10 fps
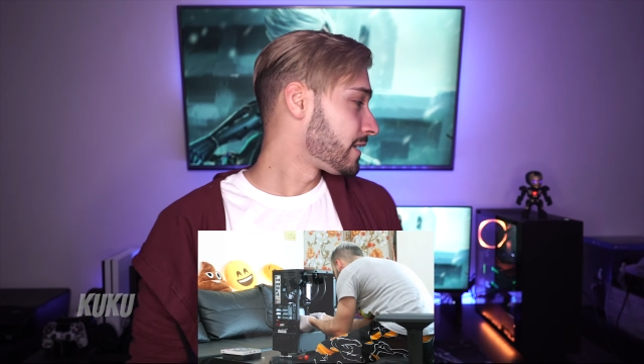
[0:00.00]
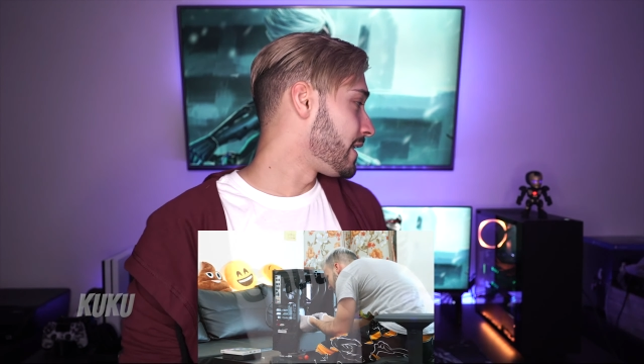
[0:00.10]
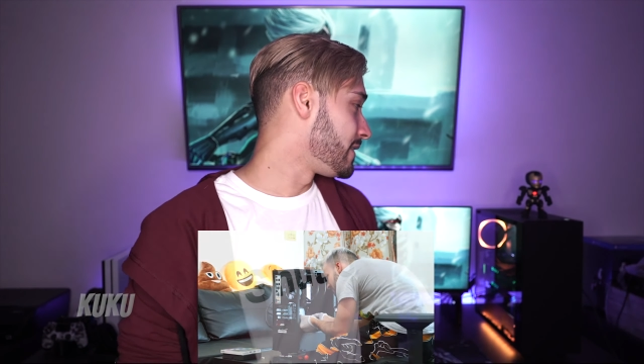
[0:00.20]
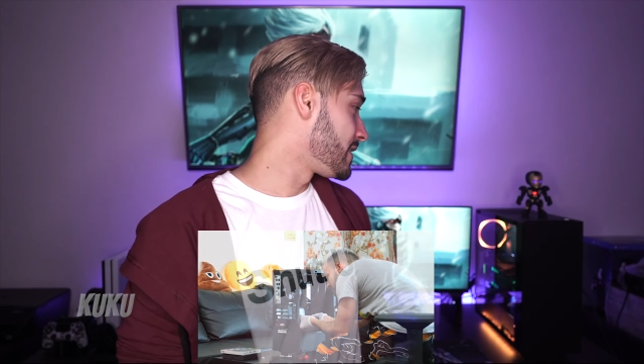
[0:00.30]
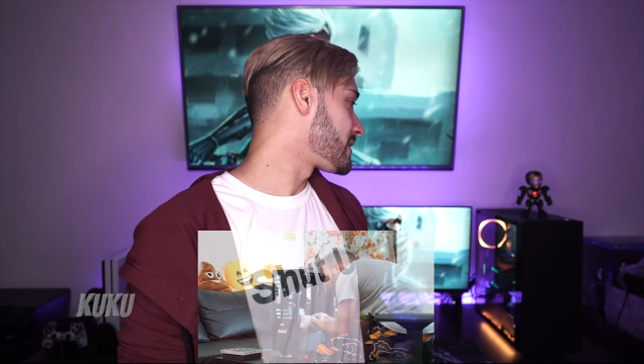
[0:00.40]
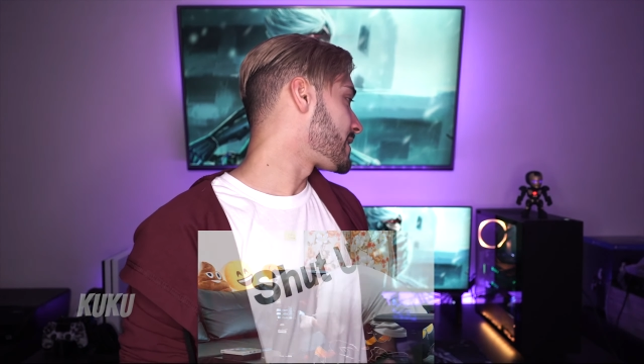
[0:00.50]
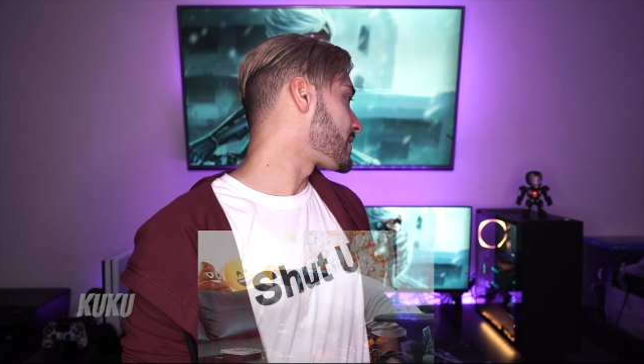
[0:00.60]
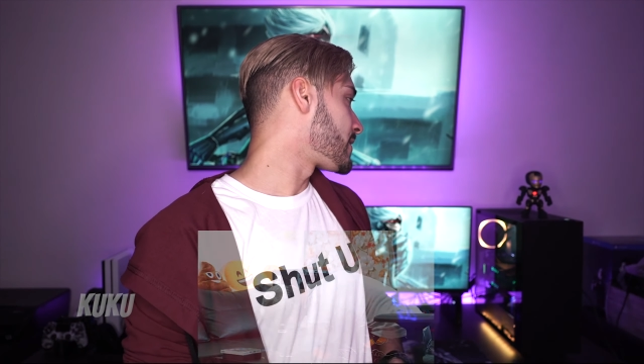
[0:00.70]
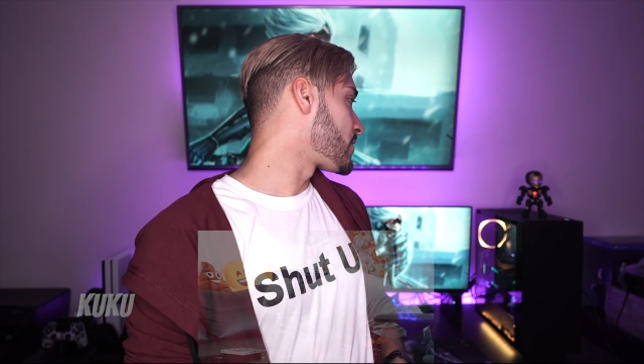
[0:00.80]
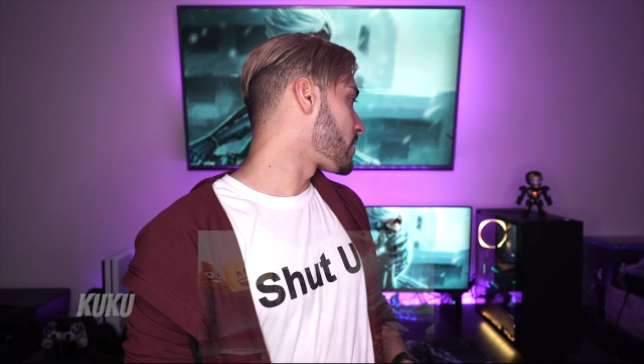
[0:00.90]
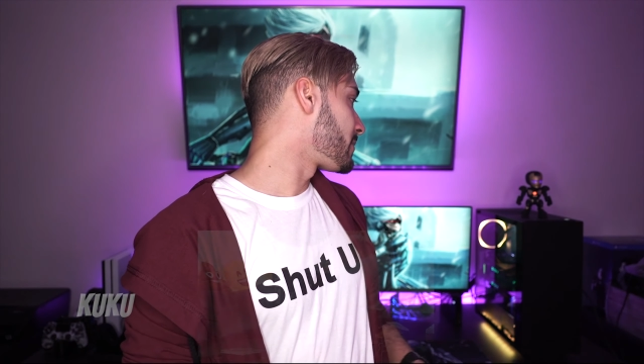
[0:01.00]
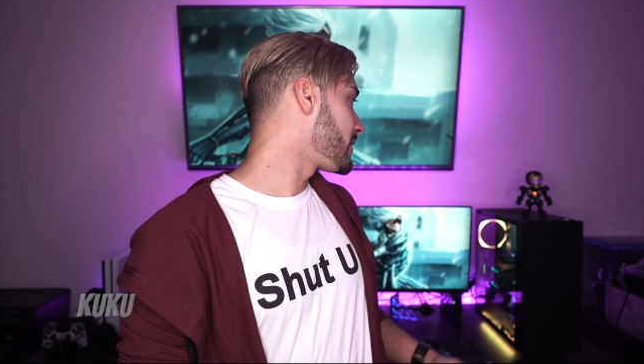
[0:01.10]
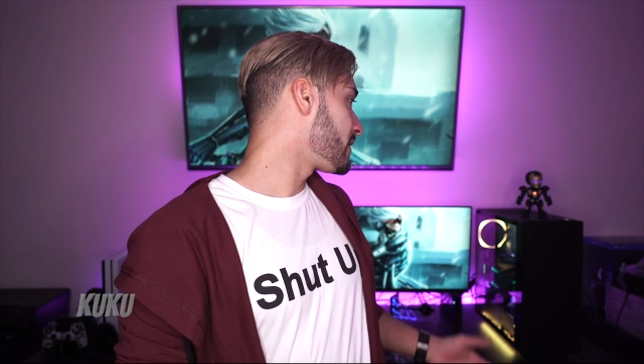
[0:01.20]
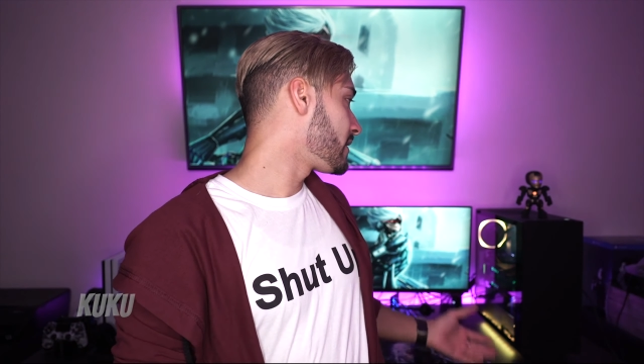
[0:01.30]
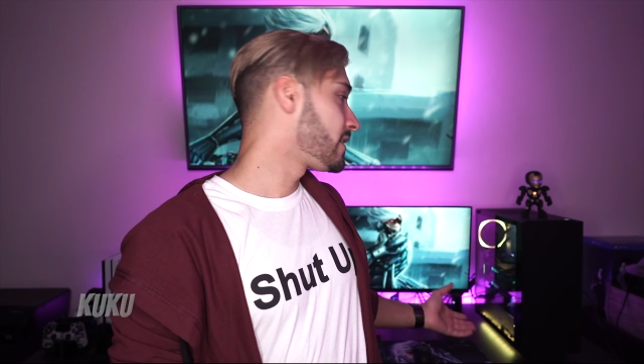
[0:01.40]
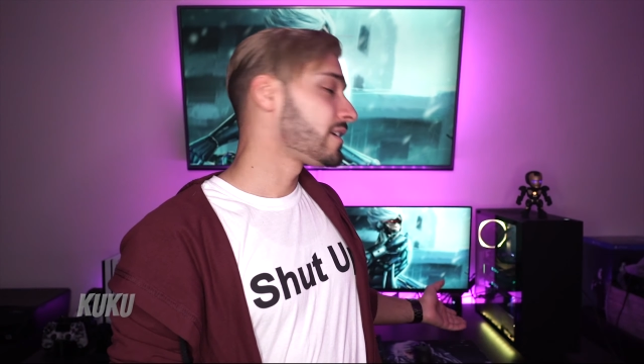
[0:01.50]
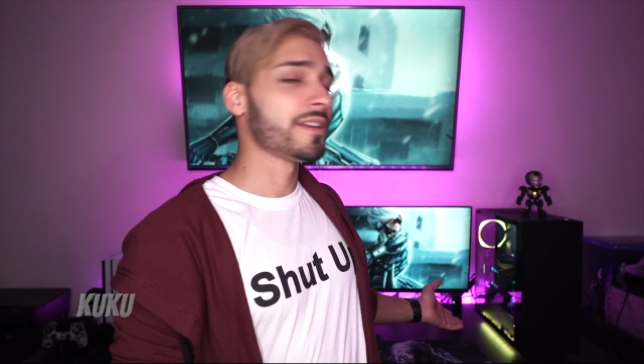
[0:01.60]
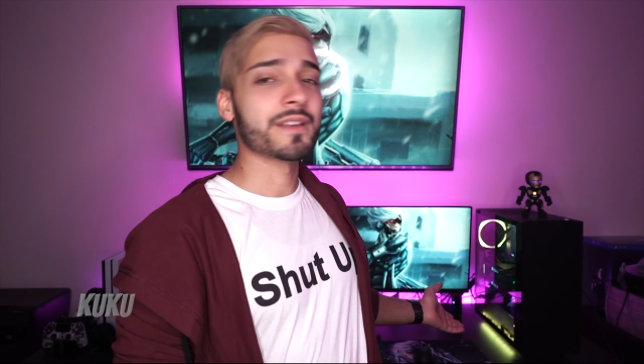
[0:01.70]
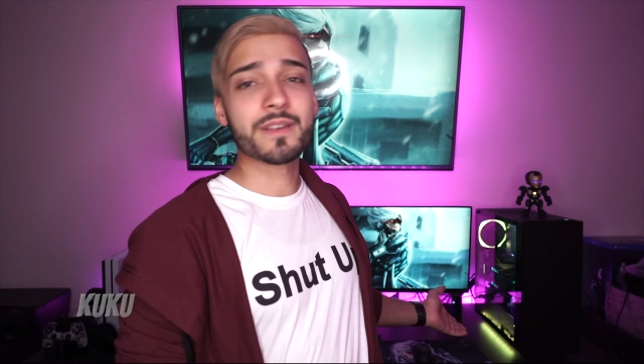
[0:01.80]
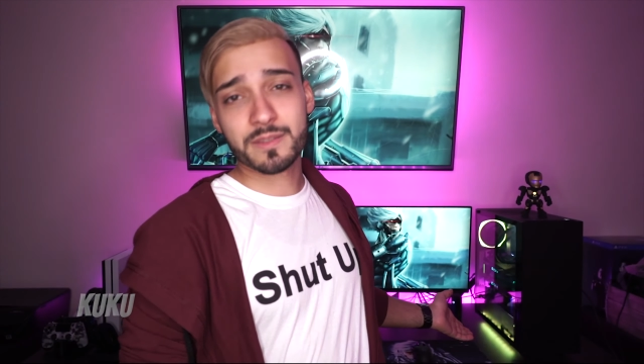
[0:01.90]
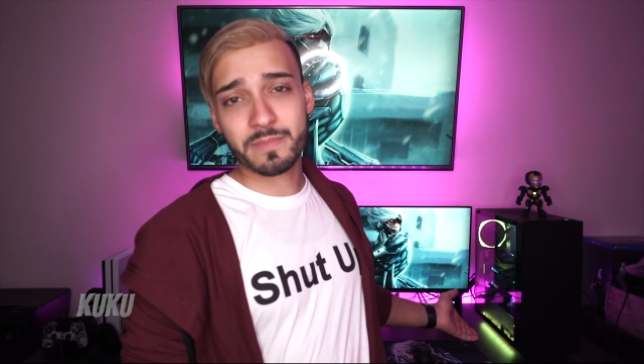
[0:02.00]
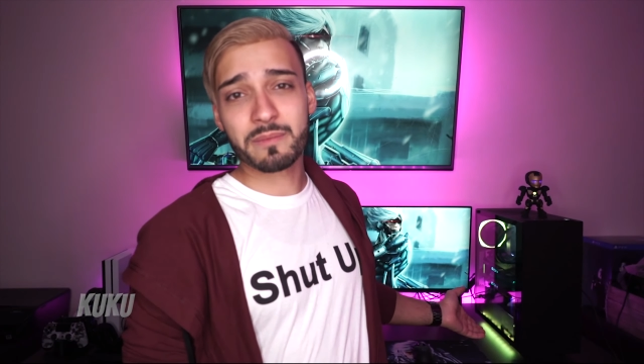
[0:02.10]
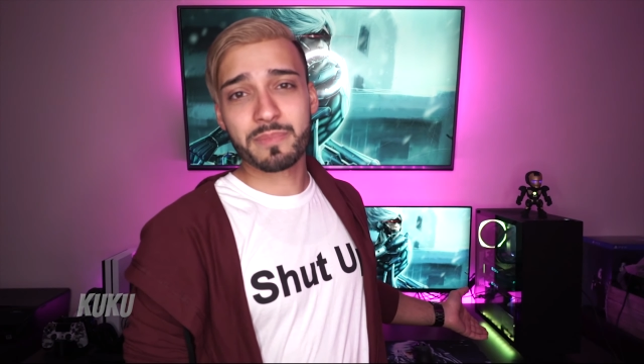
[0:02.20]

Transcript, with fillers: And this, ladies and gentlemen, is my